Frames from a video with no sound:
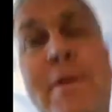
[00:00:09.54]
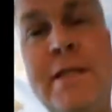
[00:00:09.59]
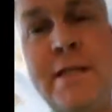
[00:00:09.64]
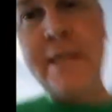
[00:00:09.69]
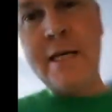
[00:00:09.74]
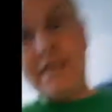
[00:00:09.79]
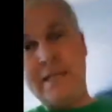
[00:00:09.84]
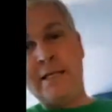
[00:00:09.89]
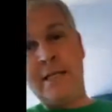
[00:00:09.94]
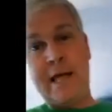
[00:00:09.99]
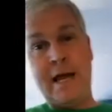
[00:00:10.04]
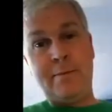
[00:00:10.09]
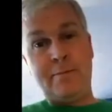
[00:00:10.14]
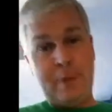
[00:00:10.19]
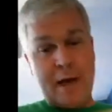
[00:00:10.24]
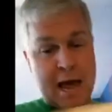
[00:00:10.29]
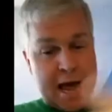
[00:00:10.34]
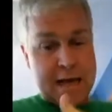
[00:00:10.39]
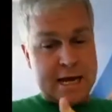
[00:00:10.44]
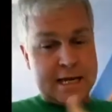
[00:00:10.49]
it's the St.
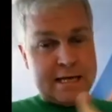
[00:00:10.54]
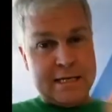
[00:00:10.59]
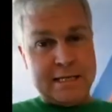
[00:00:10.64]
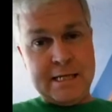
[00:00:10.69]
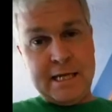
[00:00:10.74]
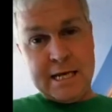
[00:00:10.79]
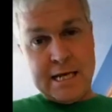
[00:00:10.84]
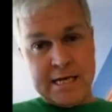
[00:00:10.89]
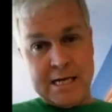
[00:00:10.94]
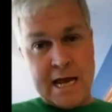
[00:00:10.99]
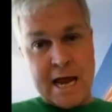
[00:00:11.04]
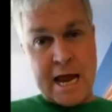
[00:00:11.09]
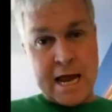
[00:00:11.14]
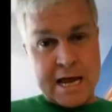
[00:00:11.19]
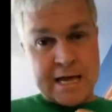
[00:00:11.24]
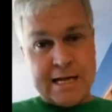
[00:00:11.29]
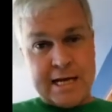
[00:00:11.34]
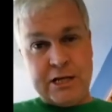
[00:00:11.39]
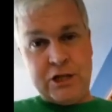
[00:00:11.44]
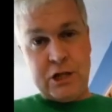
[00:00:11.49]
Paddy's Day
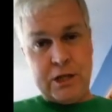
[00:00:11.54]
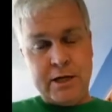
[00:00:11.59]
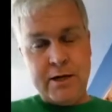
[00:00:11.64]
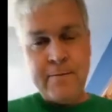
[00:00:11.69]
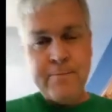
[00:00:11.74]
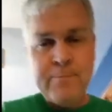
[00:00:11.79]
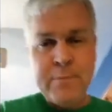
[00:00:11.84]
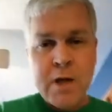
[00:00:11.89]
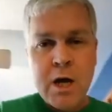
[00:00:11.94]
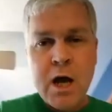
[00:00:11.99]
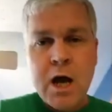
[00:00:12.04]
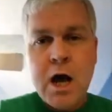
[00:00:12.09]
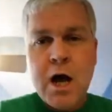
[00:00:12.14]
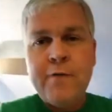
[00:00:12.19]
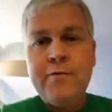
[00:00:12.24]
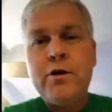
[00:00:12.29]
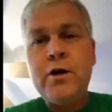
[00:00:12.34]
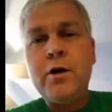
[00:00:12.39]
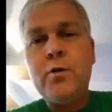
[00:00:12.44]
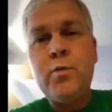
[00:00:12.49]
edition
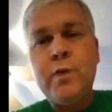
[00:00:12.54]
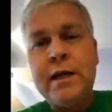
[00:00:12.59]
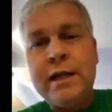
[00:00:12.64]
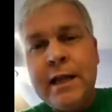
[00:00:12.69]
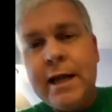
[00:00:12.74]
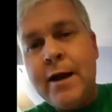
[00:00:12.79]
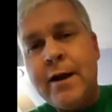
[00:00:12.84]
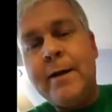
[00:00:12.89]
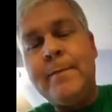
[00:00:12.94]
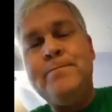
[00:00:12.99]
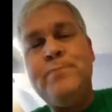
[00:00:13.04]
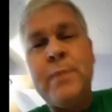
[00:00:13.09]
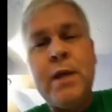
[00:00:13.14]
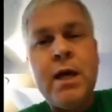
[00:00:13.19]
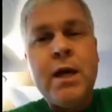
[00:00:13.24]
of Cooking with Clary.